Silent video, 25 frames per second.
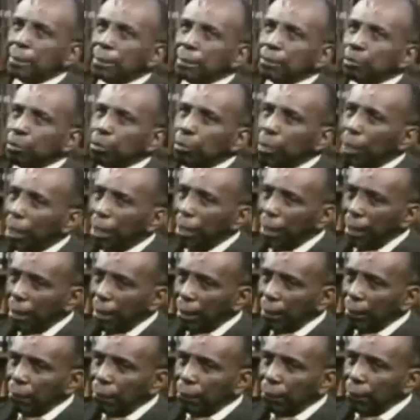is why
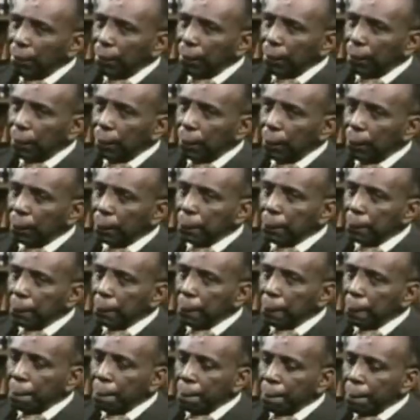I feel
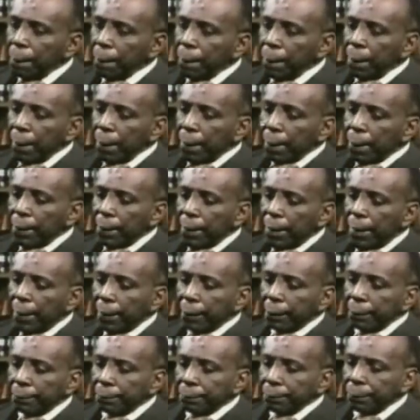
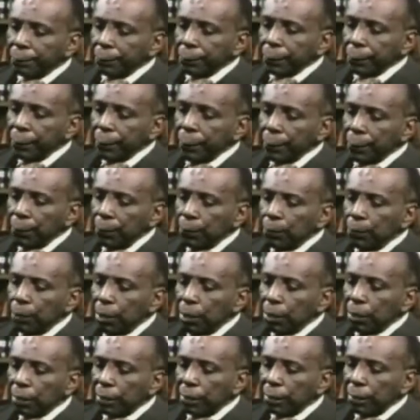that
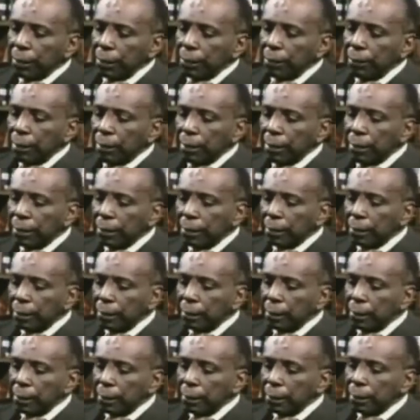once a
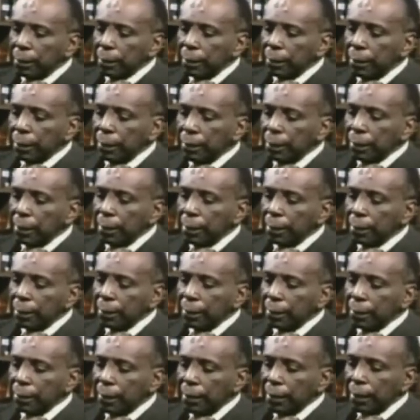religion is
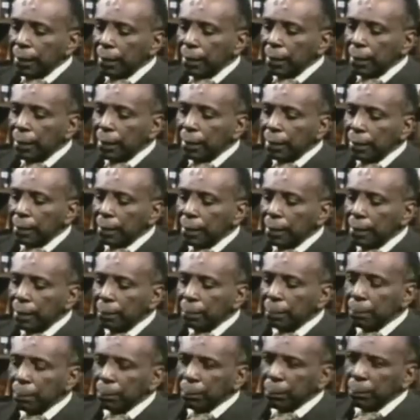stated in
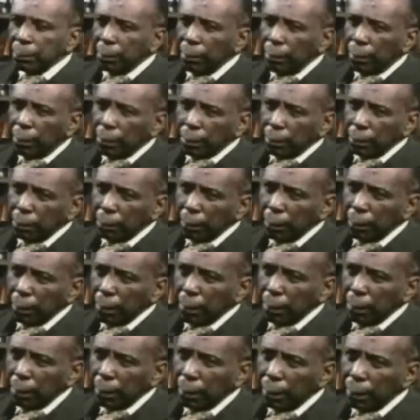terms of dogma,
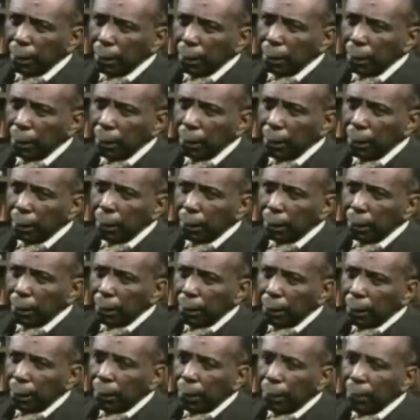
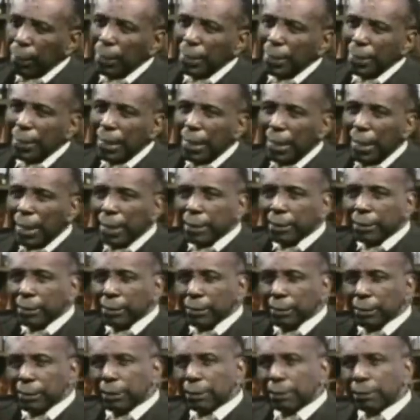or
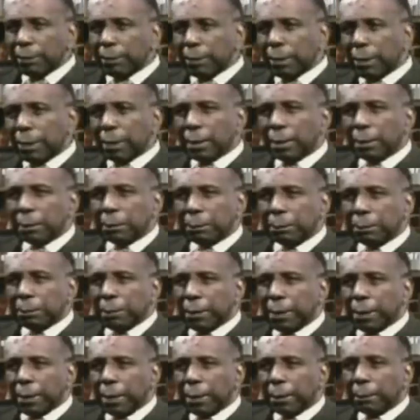intellections,
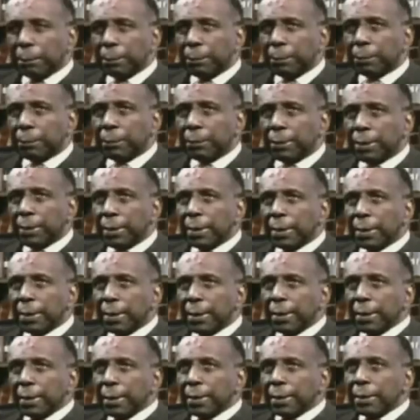perhaps,
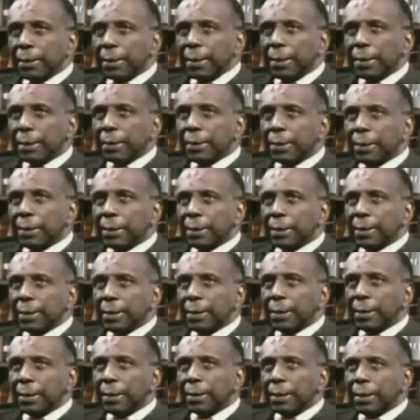then
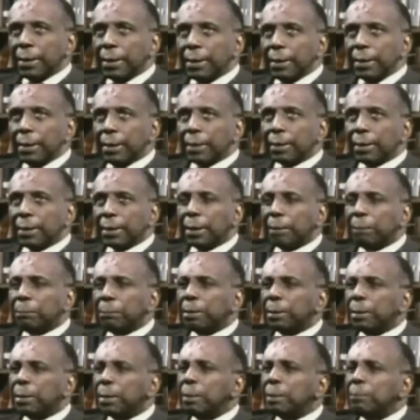it can
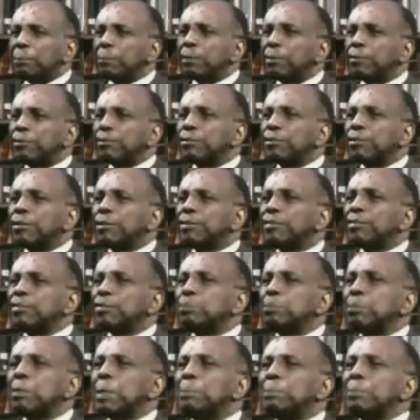become the source
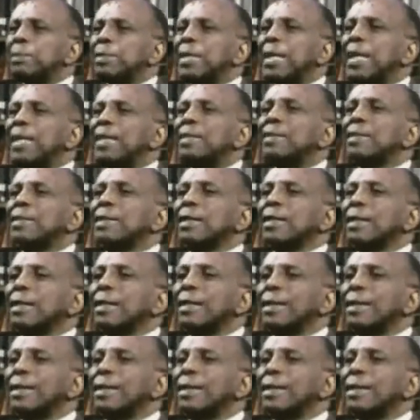of propaganda.